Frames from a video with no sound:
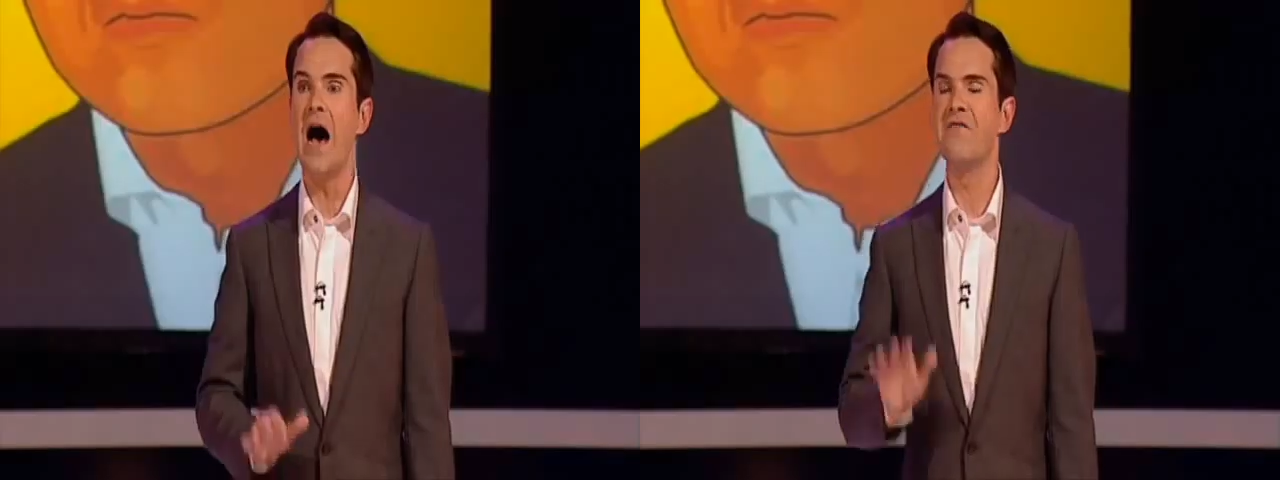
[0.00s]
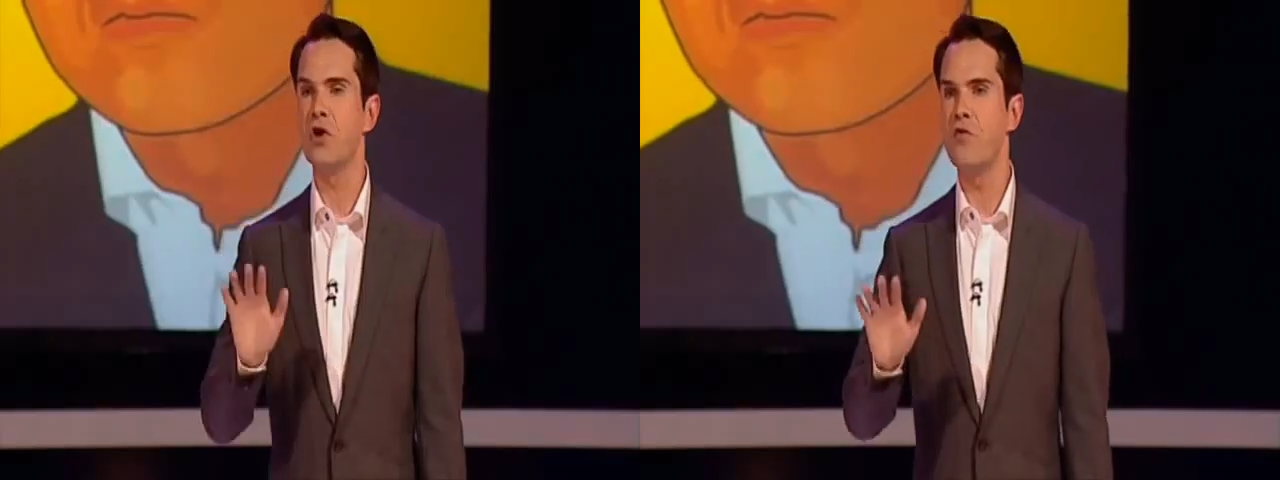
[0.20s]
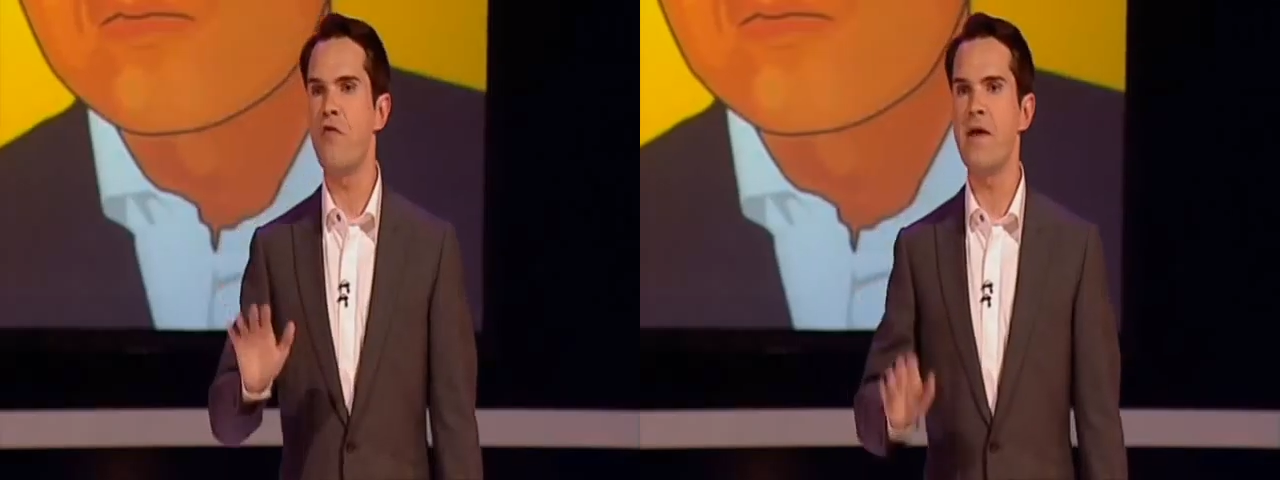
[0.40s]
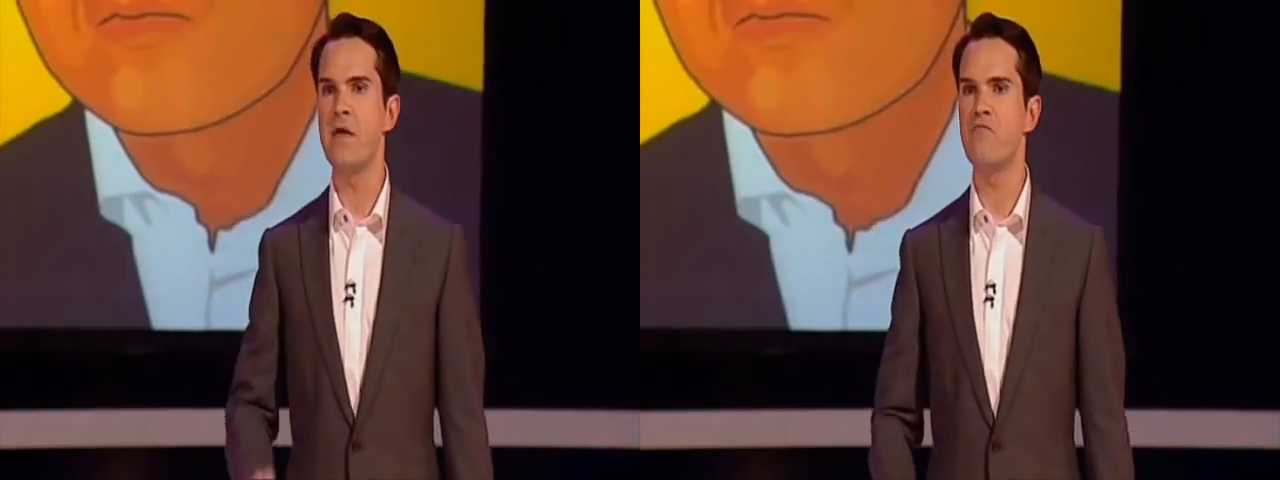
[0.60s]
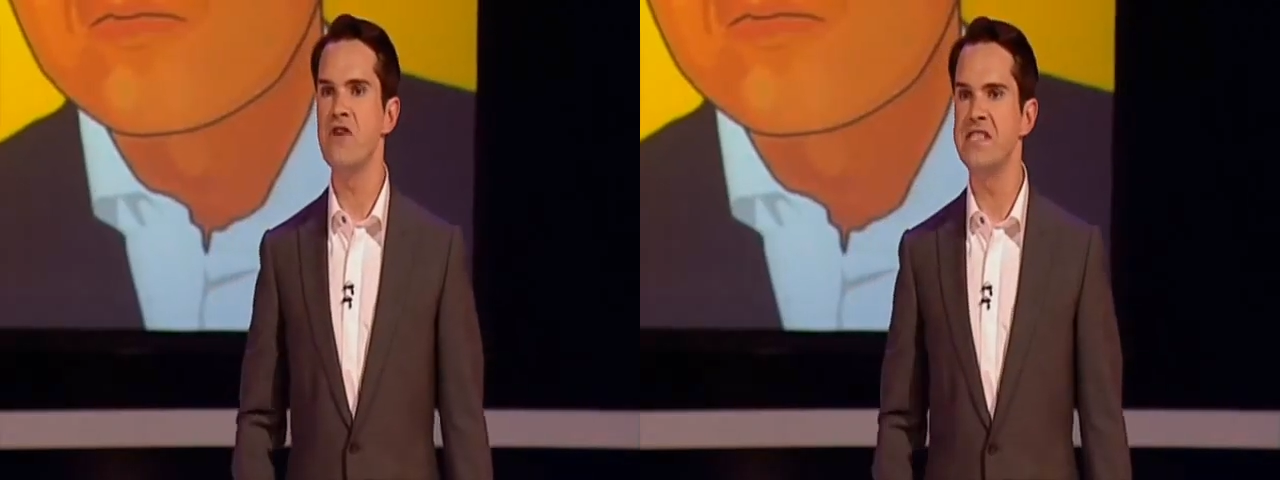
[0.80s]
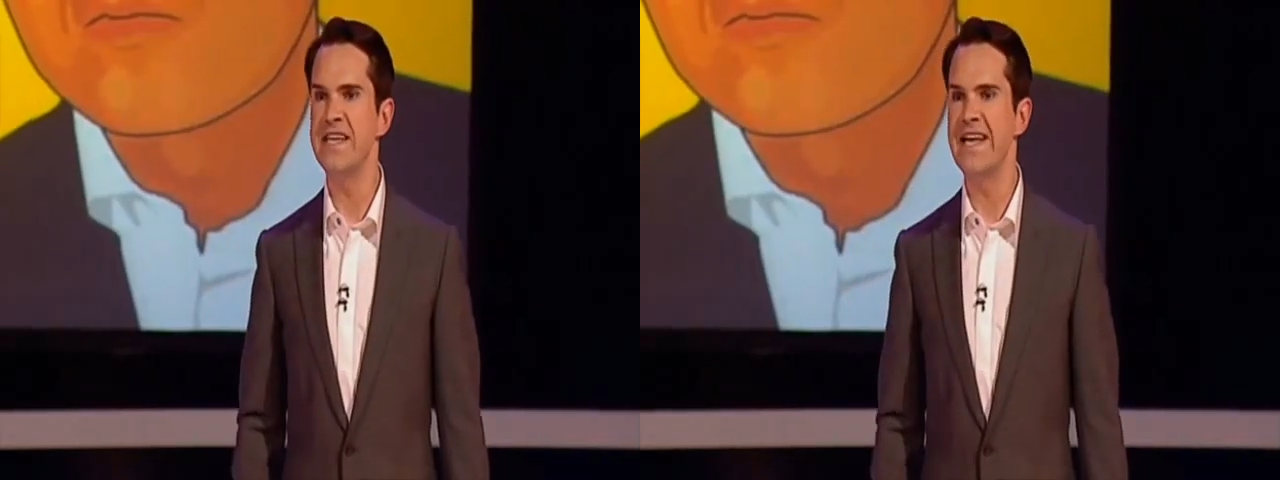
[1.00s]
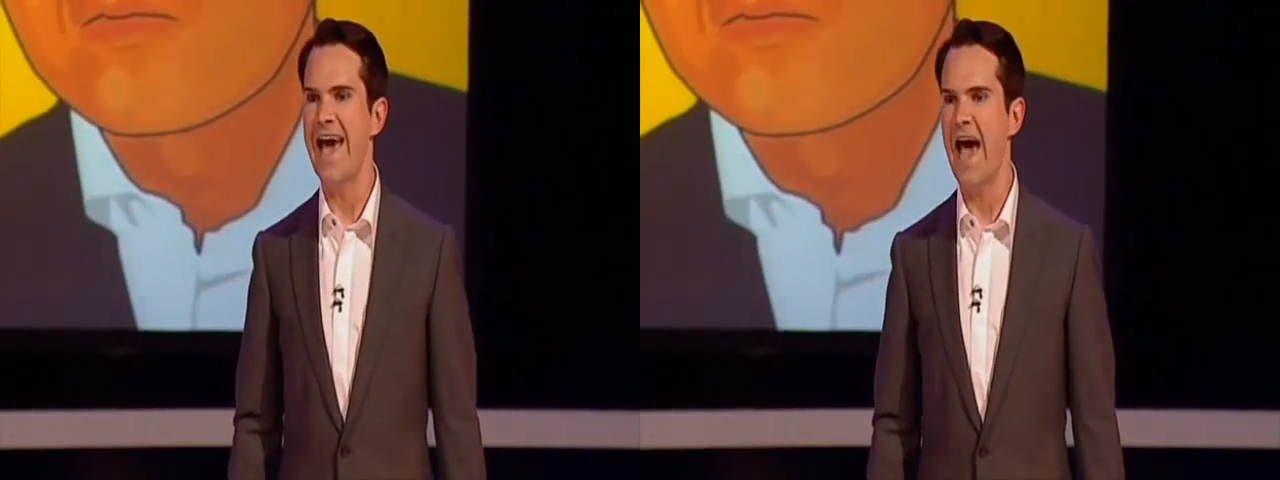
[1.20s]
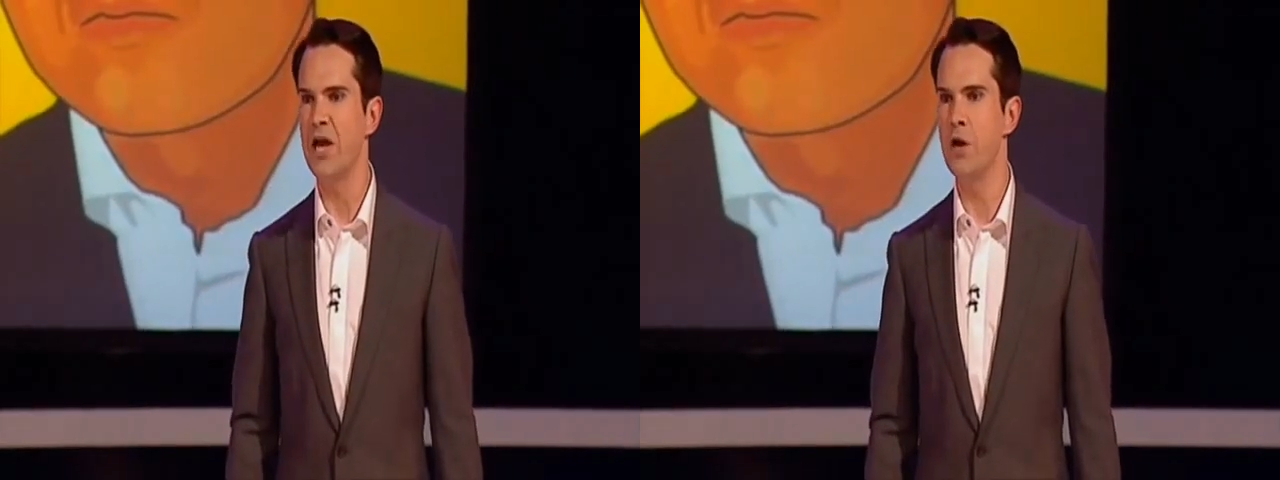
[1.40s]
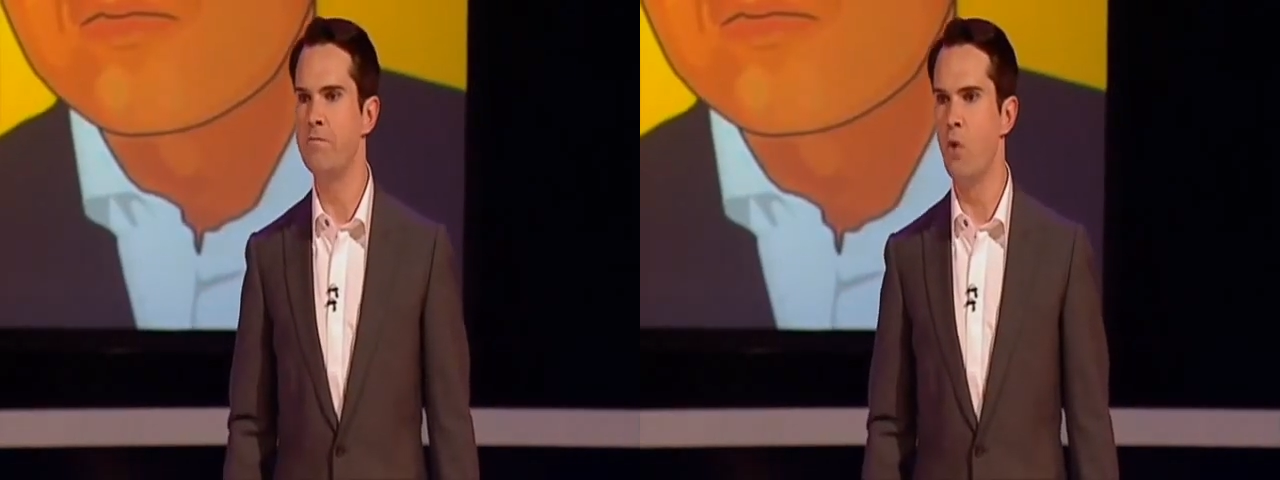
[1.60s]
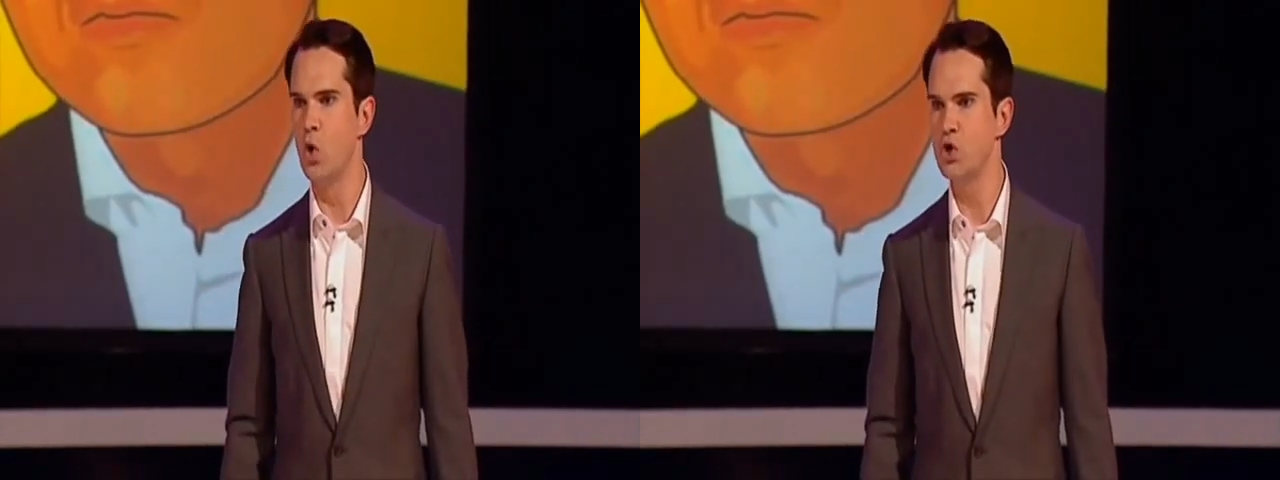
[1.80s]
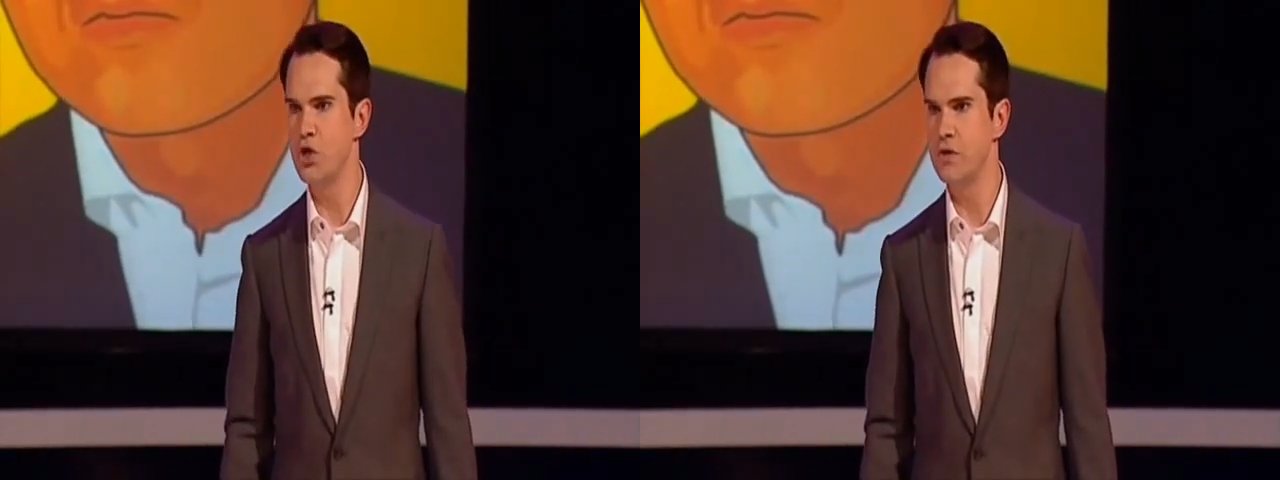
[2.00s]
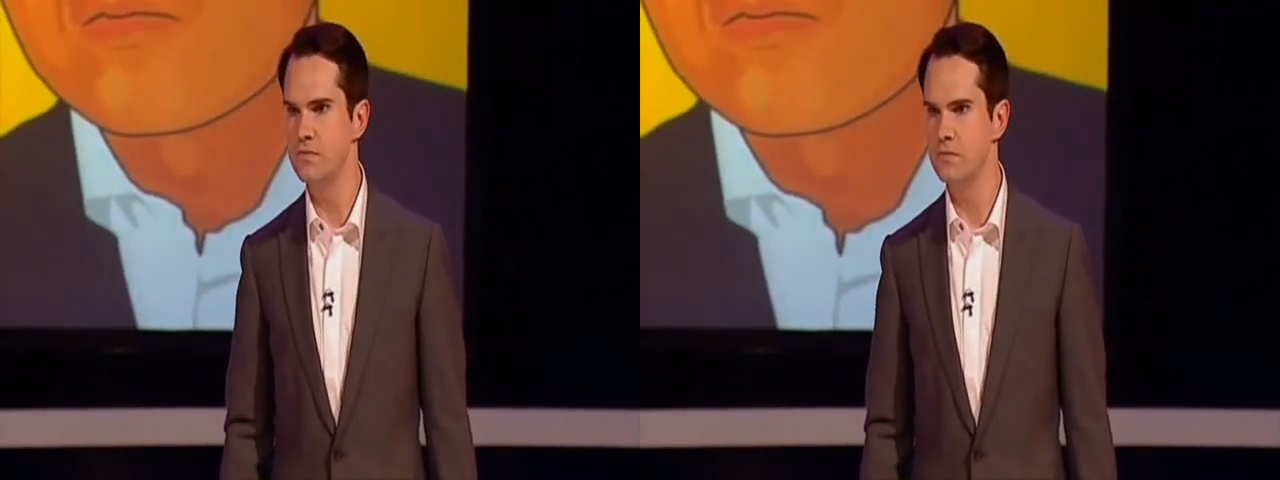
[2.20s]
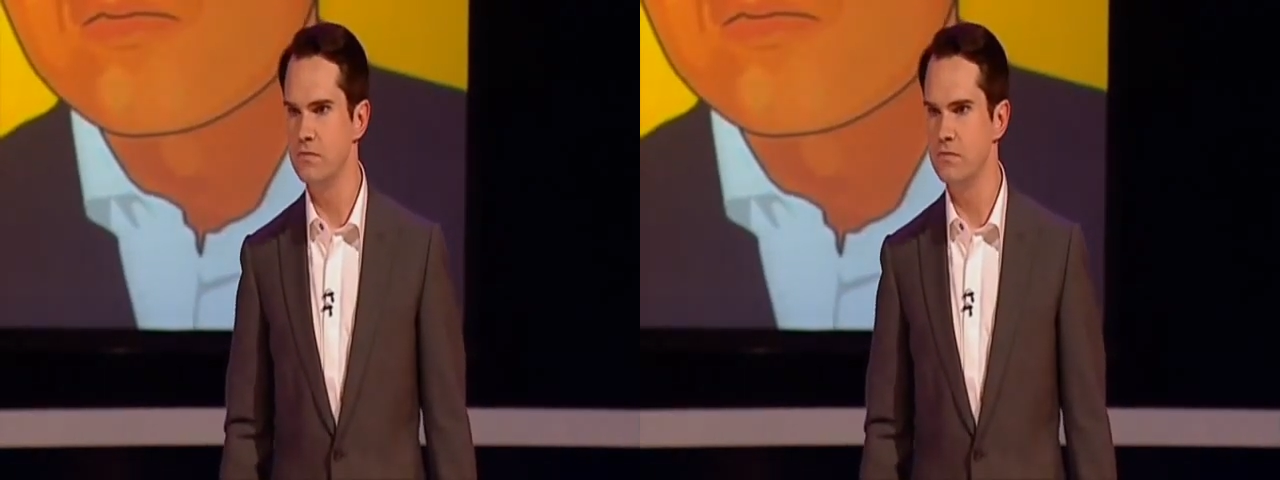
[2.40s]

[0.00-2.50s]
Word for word: I've got a friend that recently had an abortion.